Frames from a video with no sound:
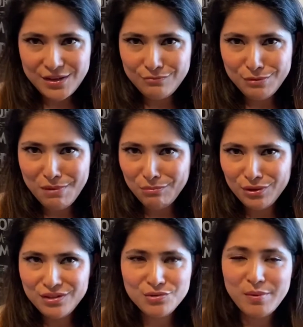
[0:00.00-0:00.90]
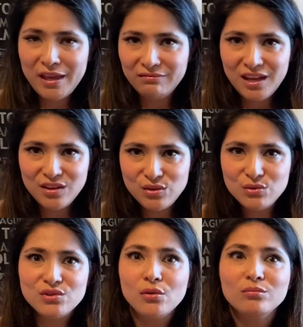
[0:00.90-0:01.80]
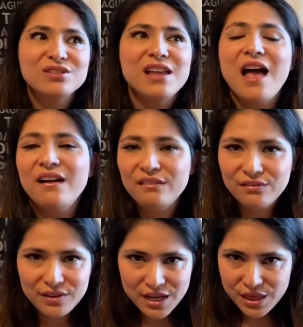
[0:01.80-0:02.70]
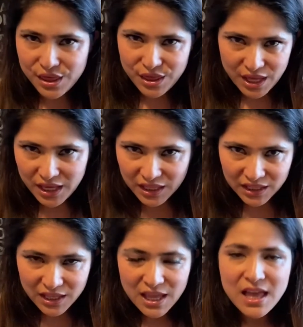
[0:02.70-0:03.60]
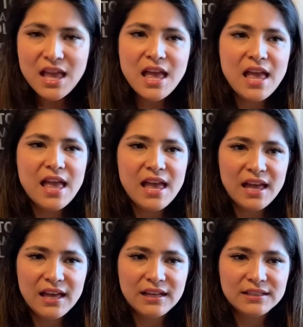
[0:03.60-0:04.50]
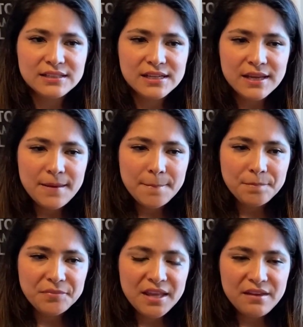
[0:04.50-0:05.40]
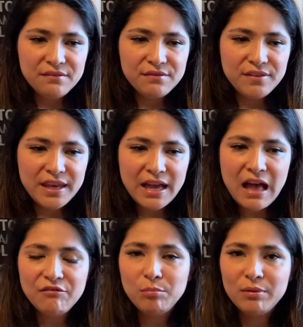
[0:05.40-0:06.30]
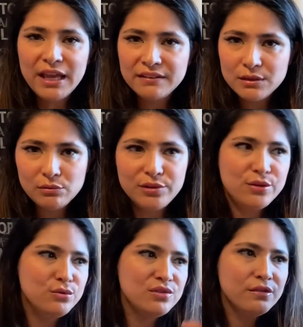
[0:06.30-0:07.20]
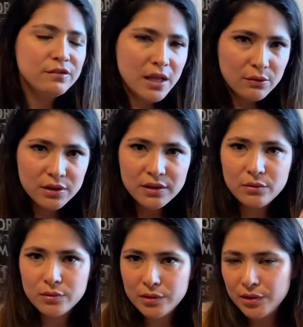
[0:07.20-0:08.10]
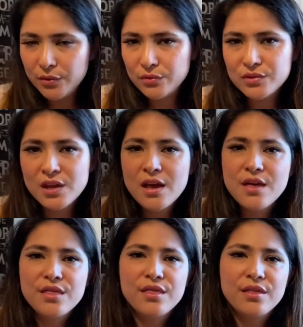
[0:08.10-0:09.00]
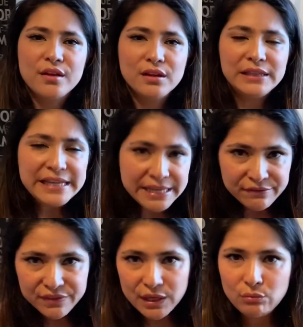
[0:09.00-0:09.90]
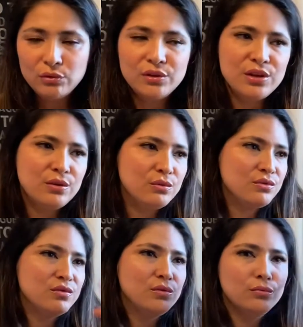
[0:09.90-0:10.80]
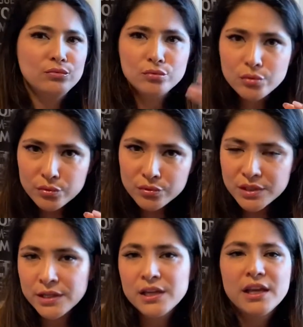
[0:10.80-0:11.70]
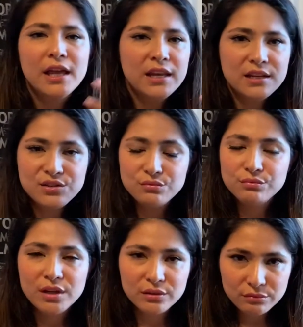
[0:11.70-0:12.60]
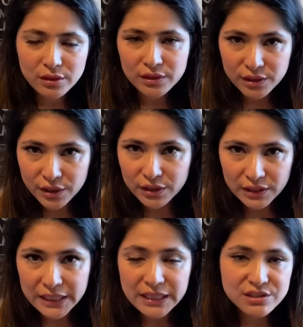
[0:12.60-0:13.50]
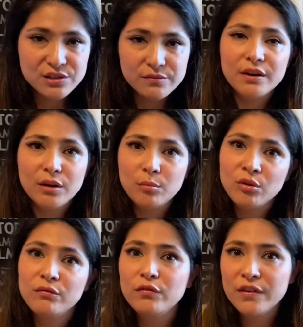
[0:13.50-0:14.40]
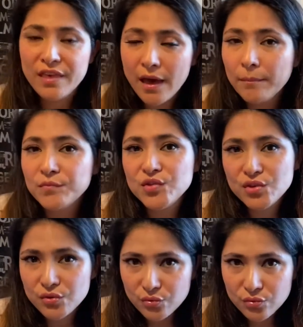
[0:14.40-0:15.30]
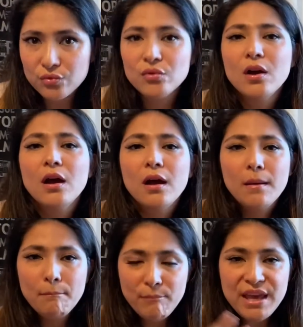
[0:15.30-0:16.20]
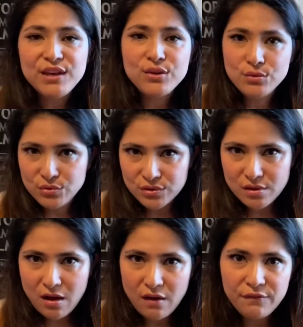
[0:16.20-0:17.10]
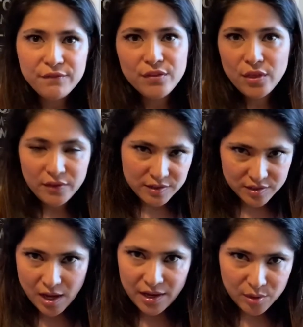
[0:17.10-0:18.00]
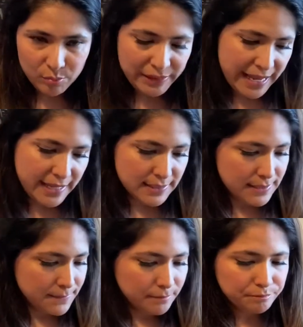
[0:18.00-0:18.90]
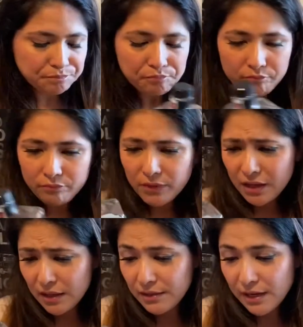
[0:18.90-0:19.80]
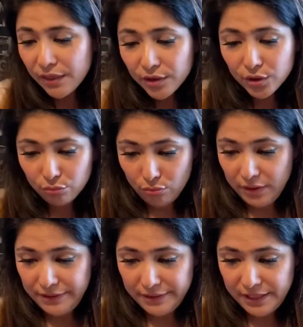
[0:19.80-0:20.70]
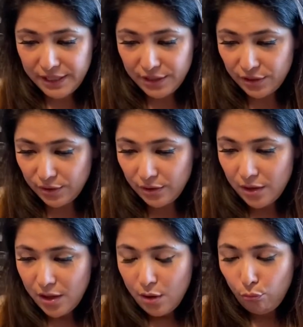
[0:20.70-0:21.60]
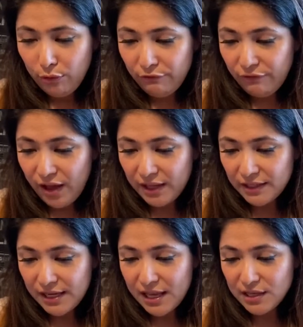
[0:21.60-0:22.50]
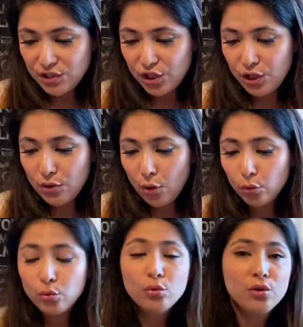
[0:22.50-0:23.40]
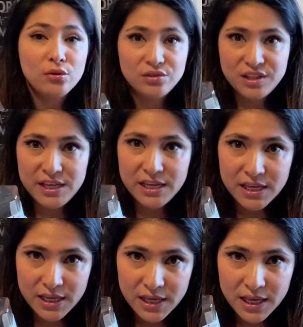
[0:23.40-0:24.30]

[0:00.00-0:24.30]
Remember in Japan they use almost everything, and if they have a plant they will use the flower, they will use the leaf, they will use the root, and it's really good. Like, it's very important for them to make use of the entire plant. Another one here we find is Gyoku Tea.